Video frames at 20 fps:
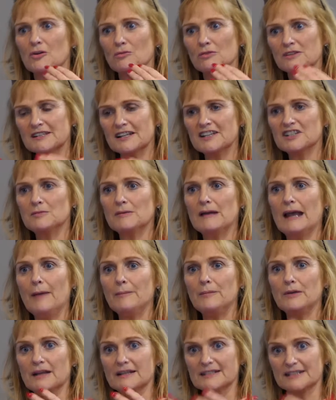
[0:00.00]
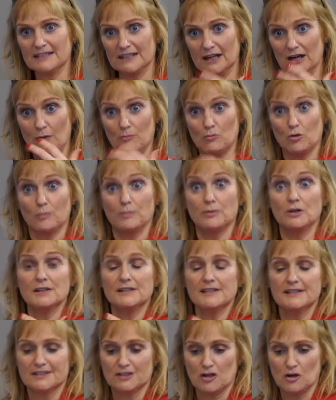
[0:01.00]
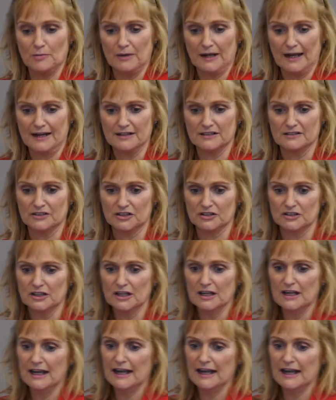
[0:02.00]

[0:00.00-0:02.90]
What seems to be happening is there's a lot more pluses coming out of it.